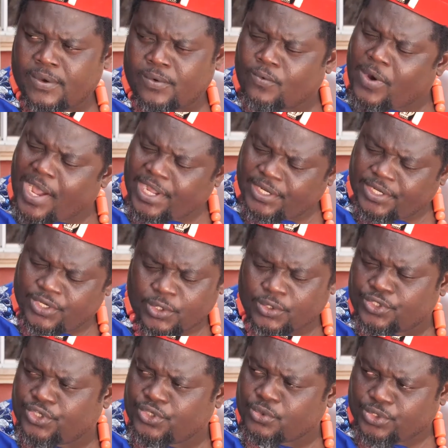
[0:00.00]
Why
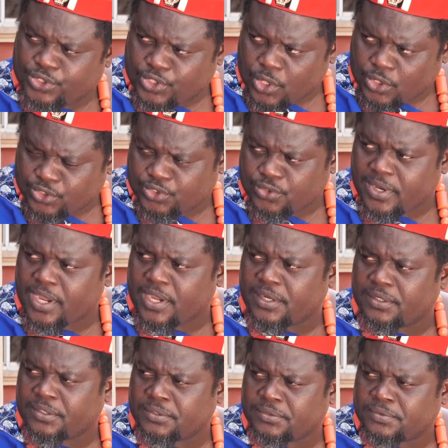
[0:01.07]
don't you talk to
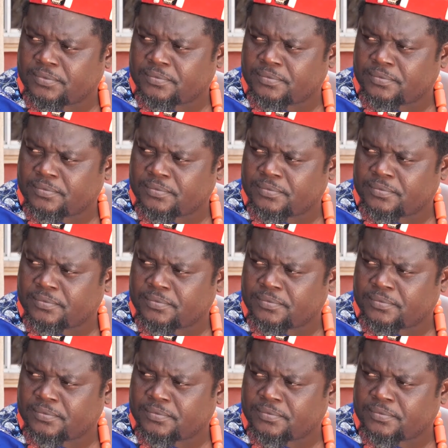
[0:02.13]
her?